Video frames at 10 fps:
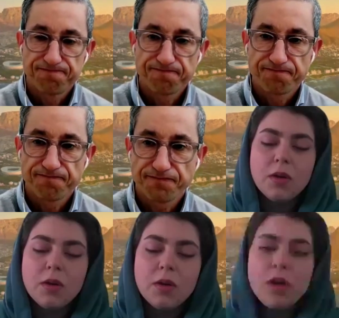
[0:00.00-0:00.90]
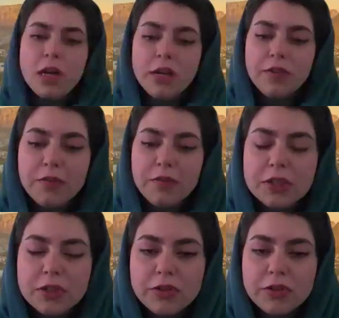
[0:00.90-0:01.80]
Right. So if I want
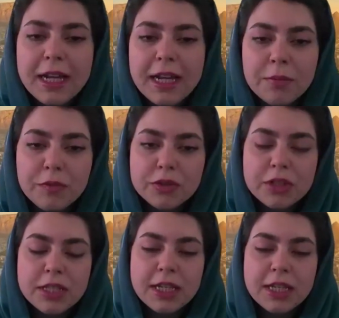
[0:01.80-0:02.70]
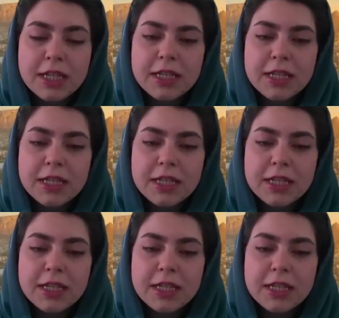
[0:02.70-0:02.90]
to recap what you said,